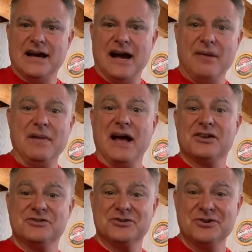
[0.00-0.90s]
I'm not
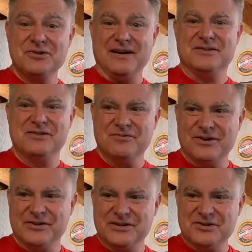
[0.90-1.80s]
concerned about
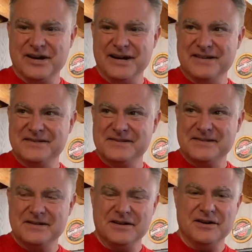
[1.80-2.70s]
derailing trains
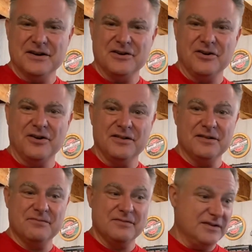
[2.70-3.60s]

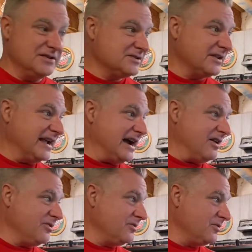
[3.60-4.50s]
on this
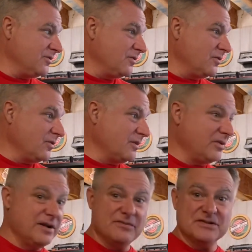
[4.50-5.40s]
layout or
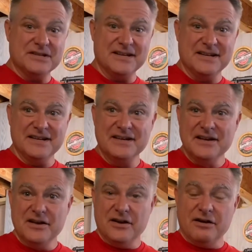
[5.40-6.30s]
pretty much any
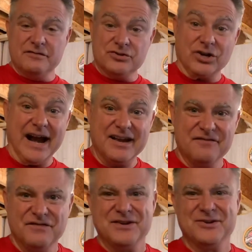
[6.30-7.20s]
of the track
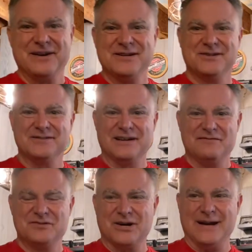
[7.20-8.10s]
configurations
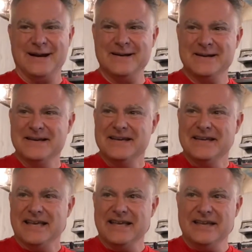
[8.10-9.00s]
I've tried
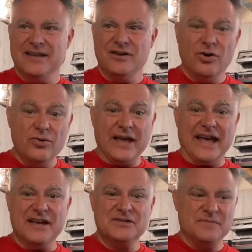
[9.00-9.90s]
in
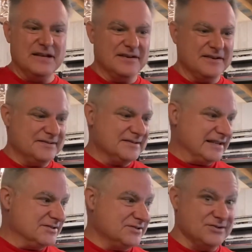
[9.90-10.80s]
O-Gauge, because
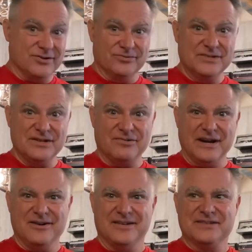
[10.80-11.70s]
they just don't
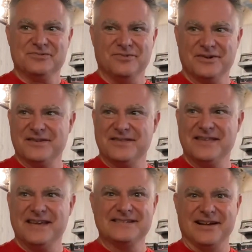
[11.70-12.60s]
derail. That's one of the
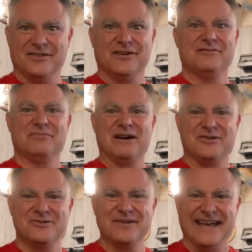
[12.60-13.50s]
things I love about
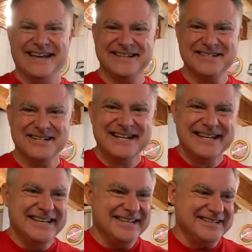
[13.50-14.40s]
O-Gauge
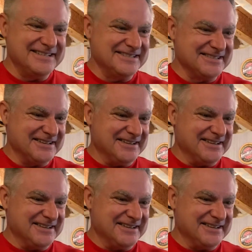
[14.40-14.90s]
is